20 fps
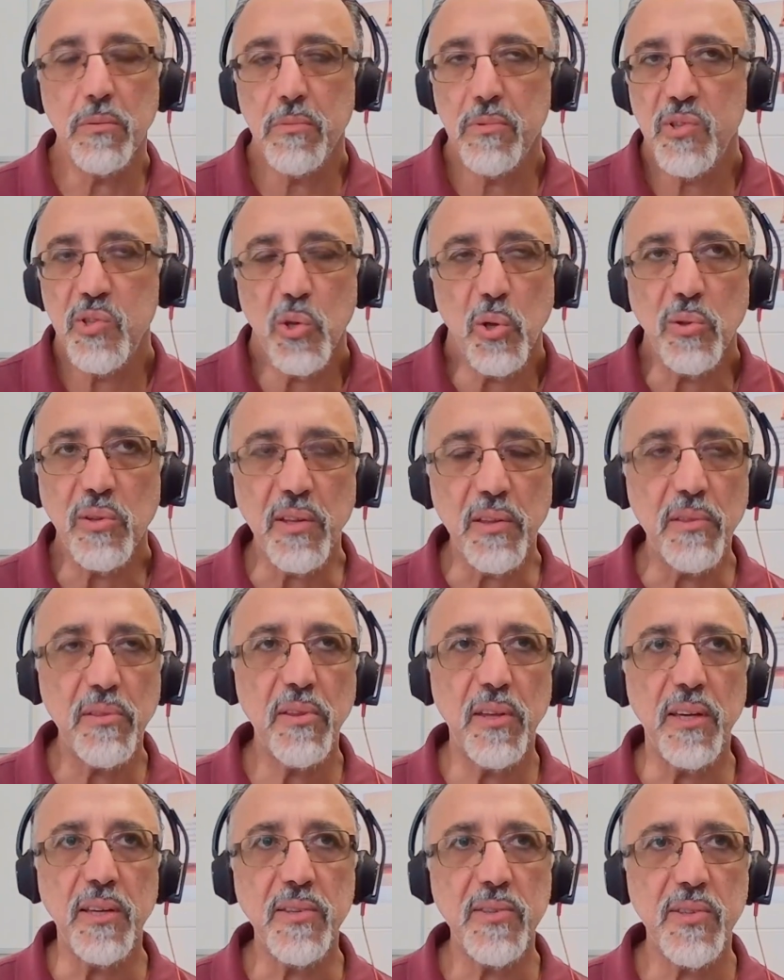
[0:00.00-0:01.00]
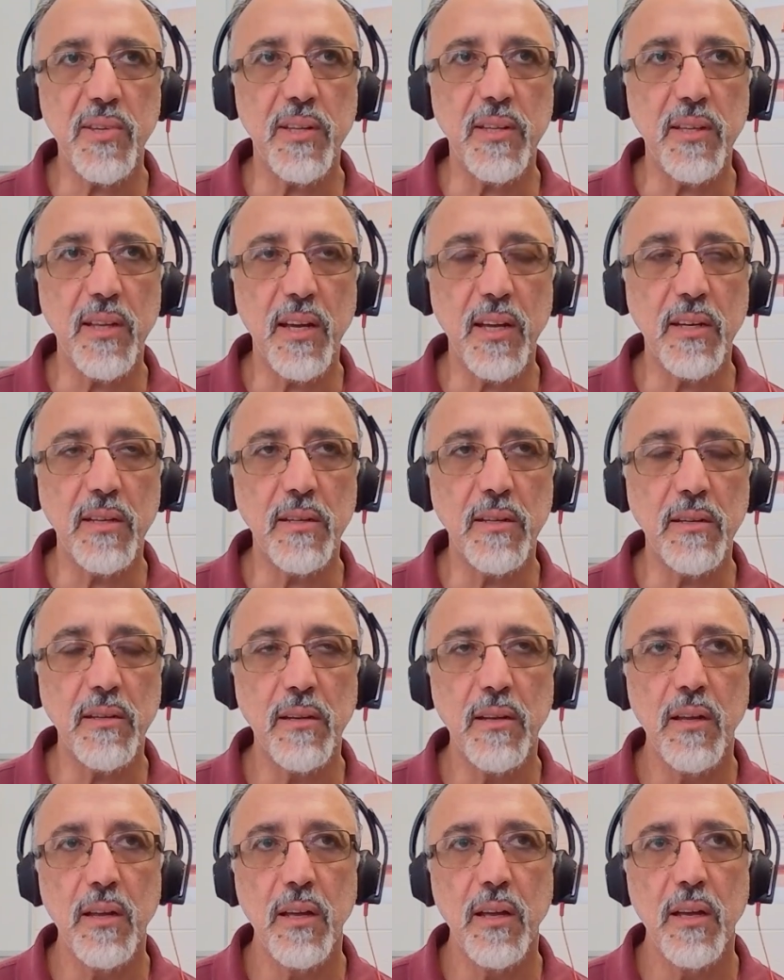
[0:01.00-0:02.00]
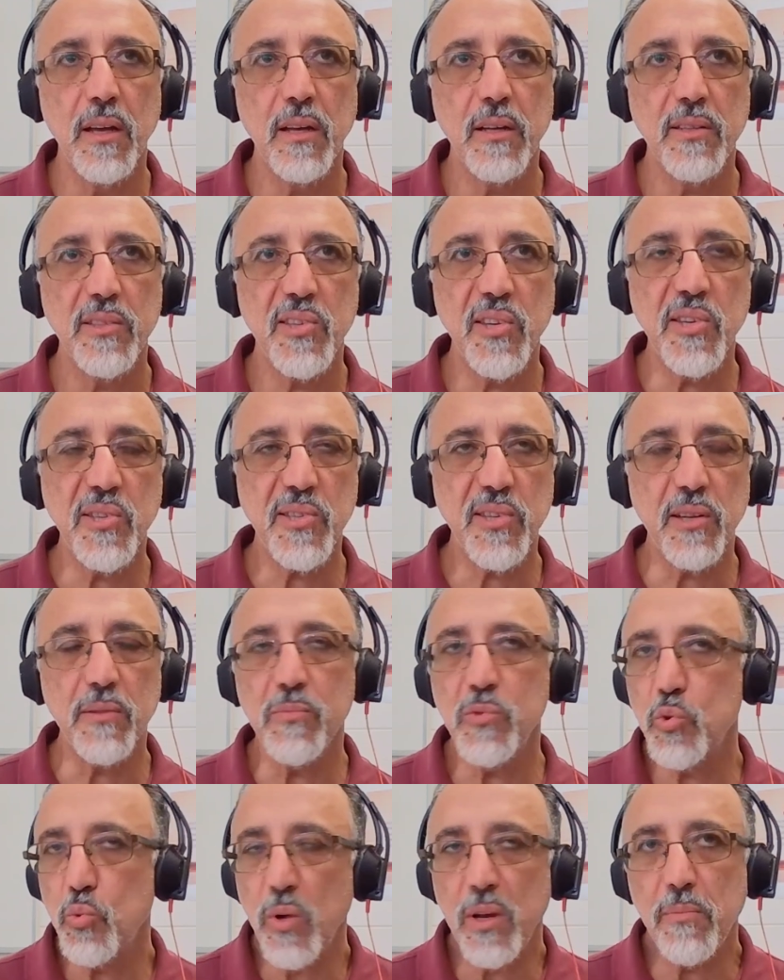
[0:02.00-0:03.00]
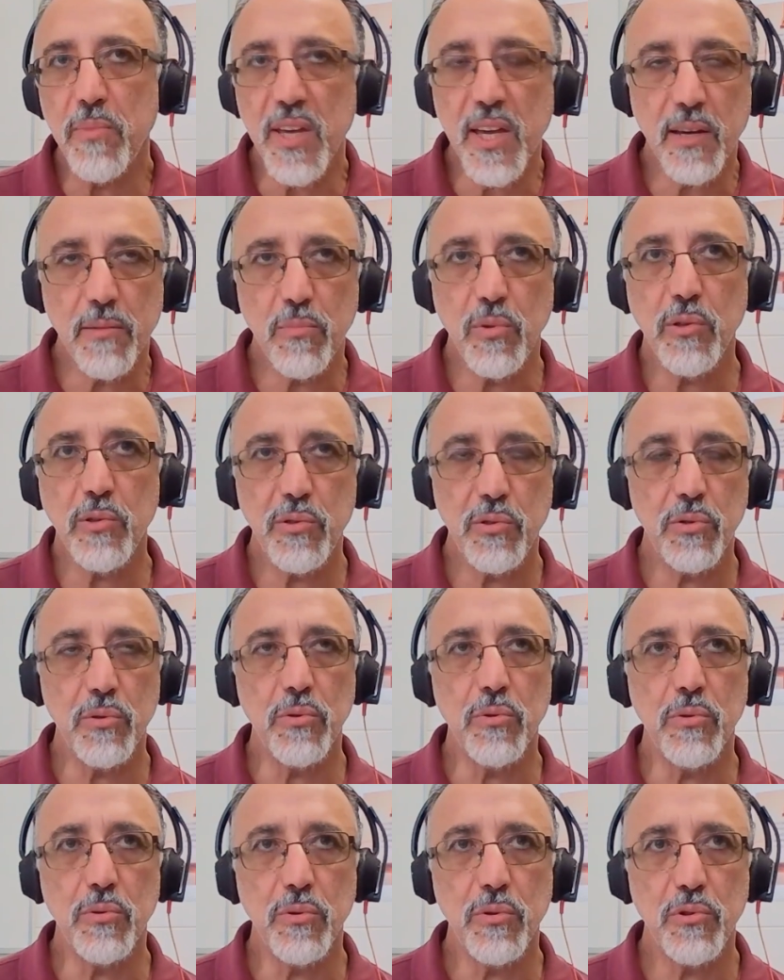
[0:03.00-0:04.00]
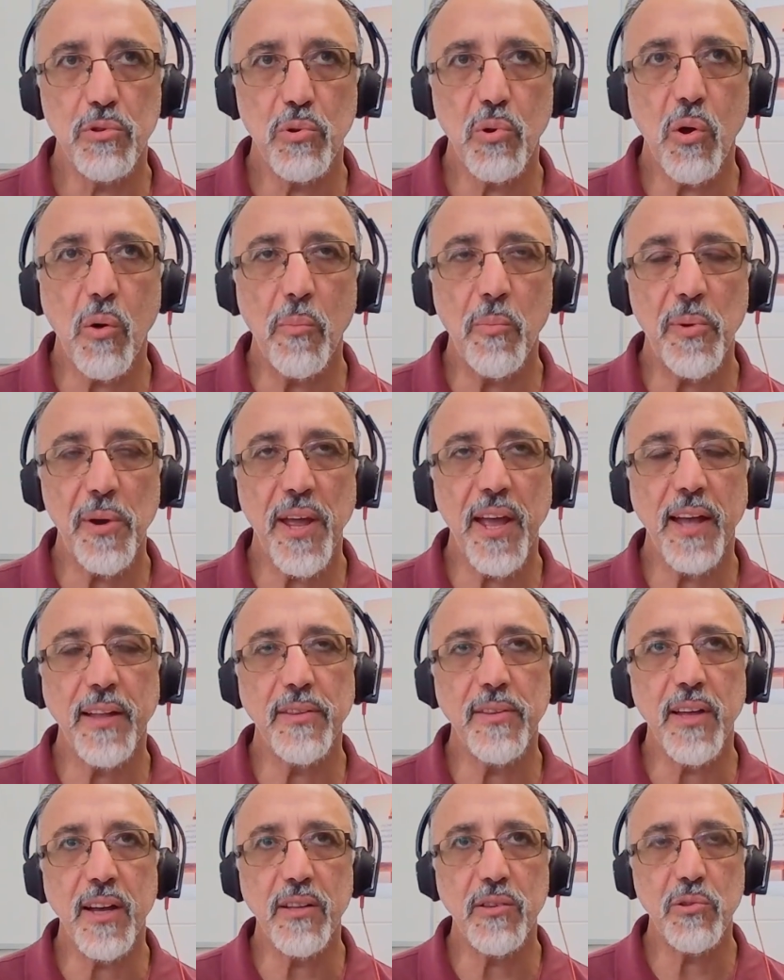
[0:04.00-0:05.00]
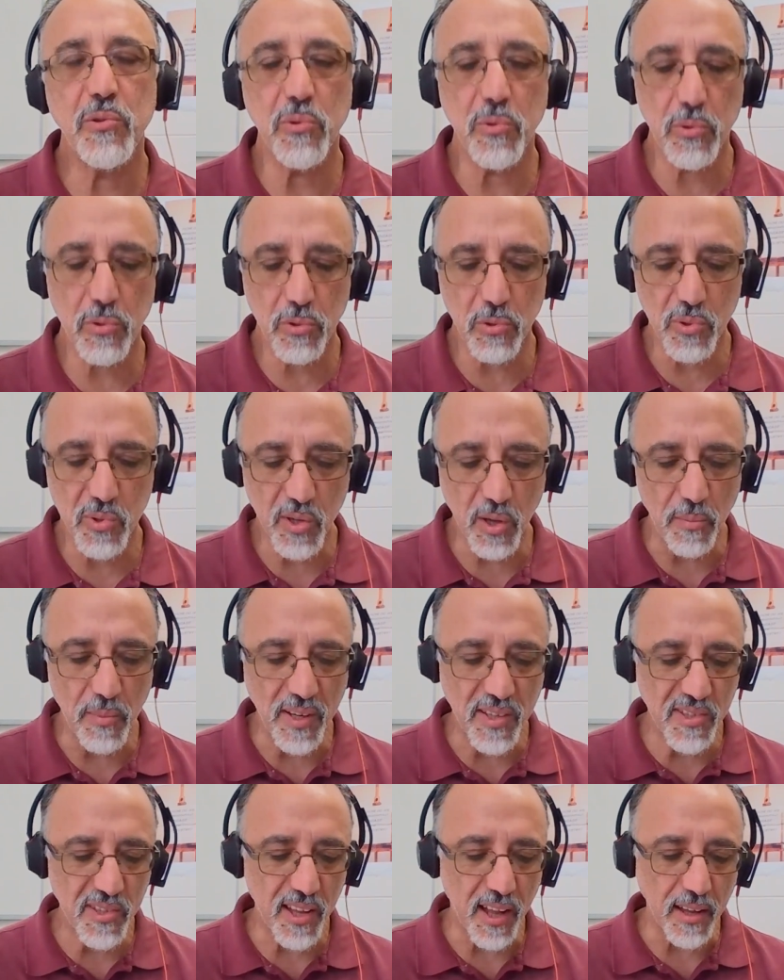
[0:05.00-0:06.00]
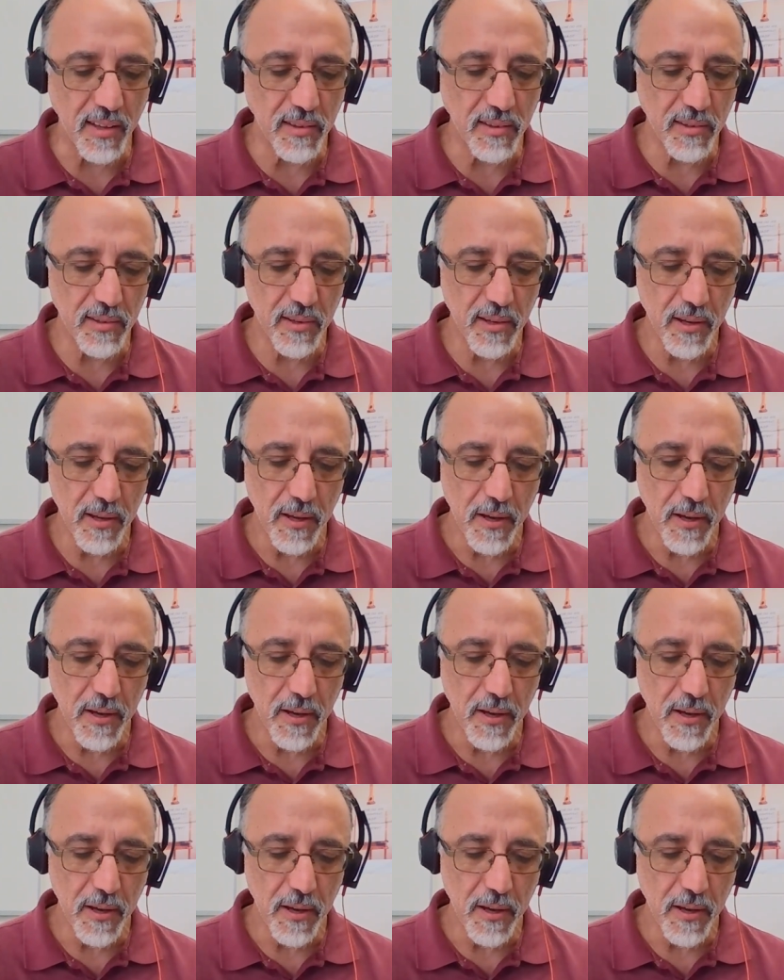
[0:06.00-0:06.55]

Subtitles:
certain things, and systems will be able to comprehend that to some extent.